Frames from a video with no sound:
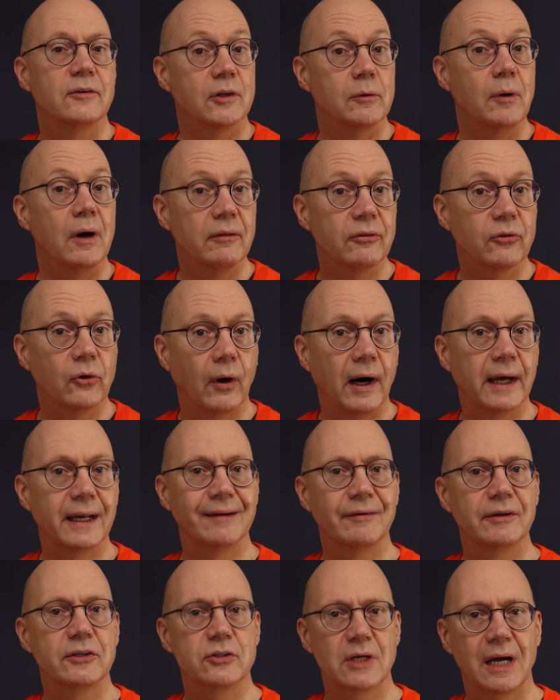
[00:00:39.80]
So I thought
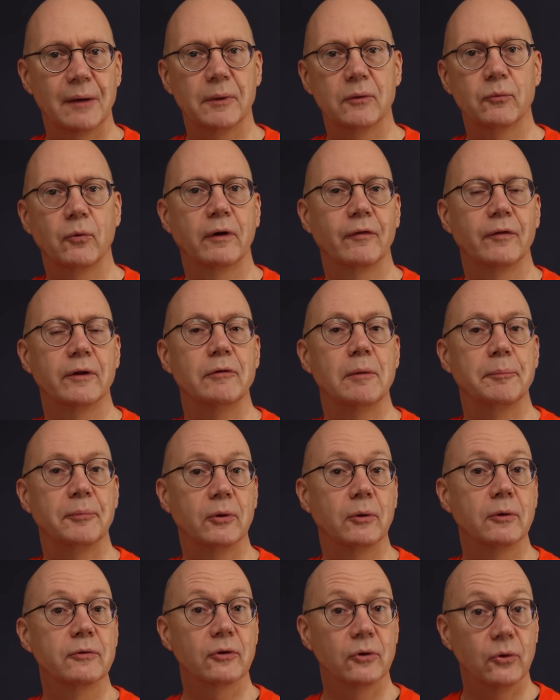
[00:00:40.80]
I'd have a chat with one of the
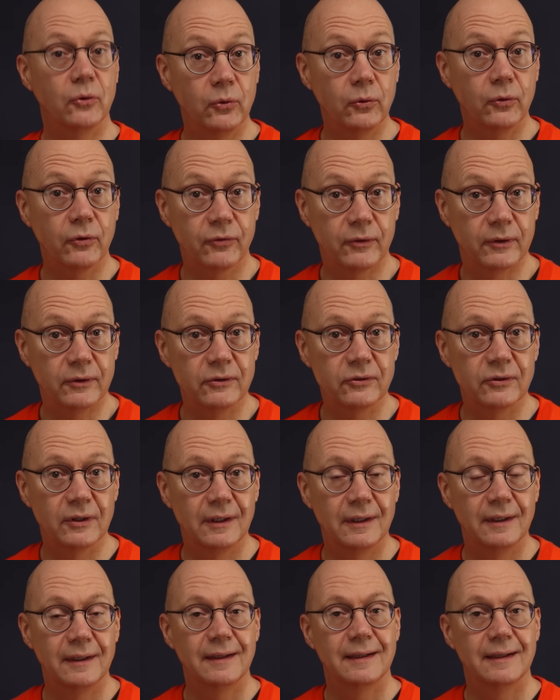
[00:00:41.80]
report's authors